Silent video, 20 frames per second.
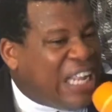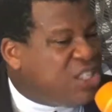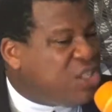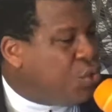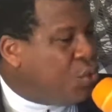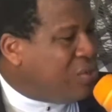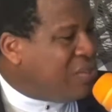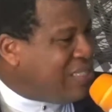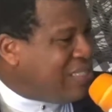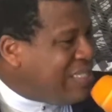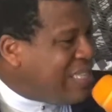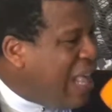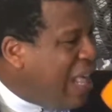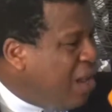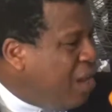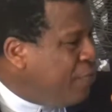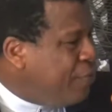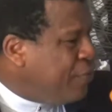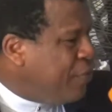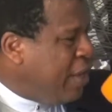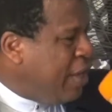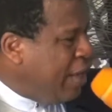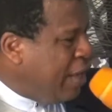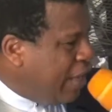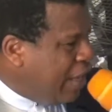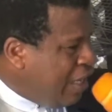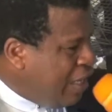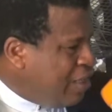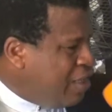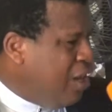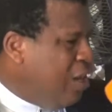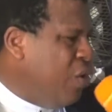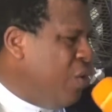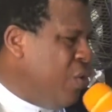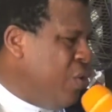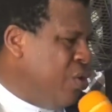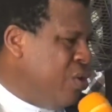yourself in the Lord.